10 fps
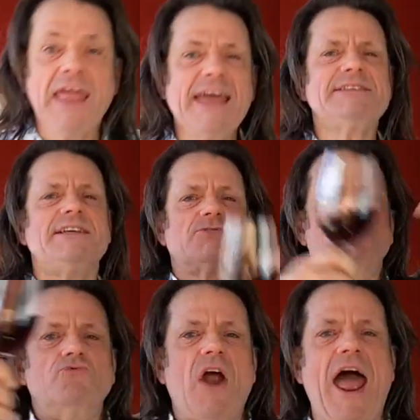Yes, it's
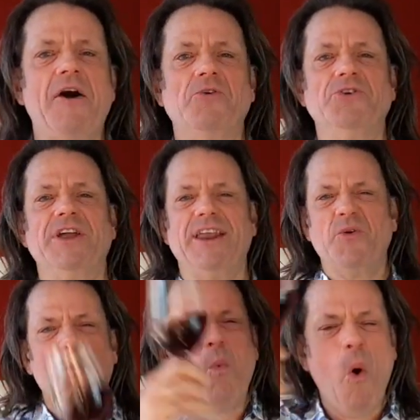rounded
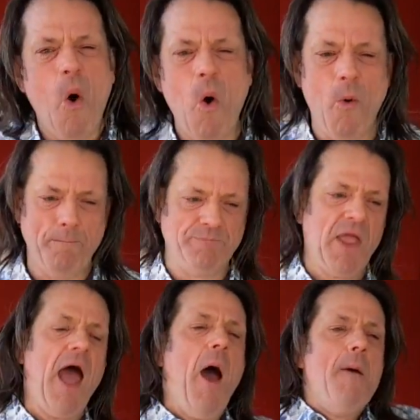and warm,
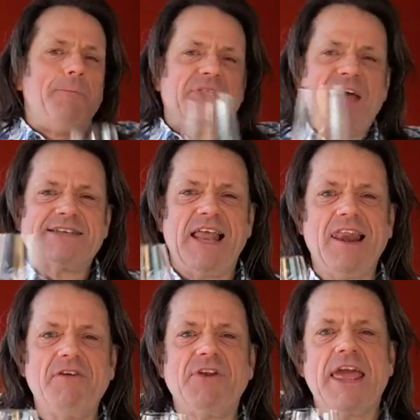but there's a
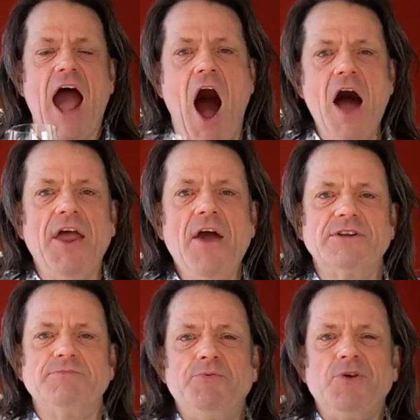lovely
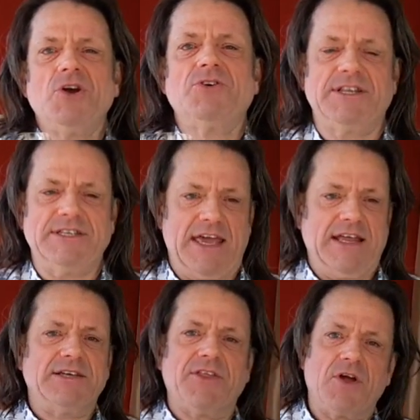unoaked
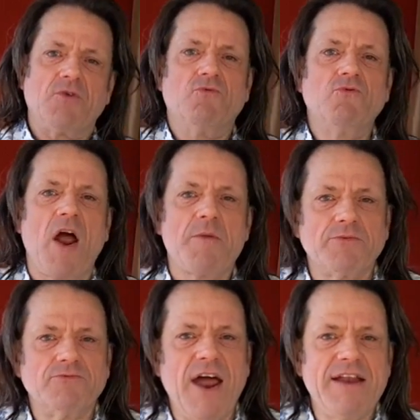purity to the ripe
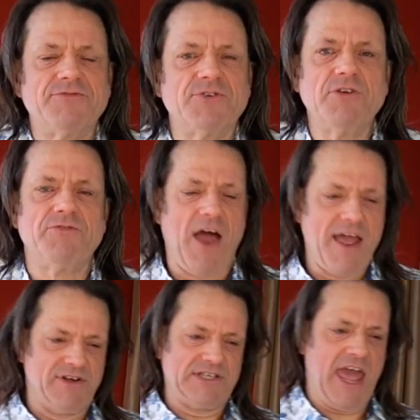red fruit
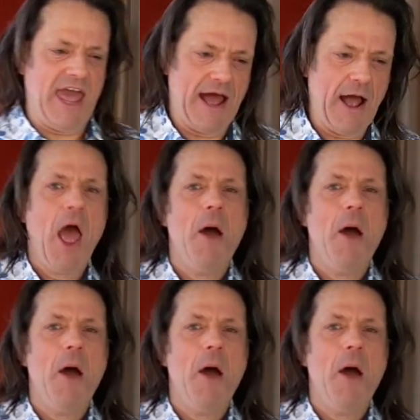flavours here,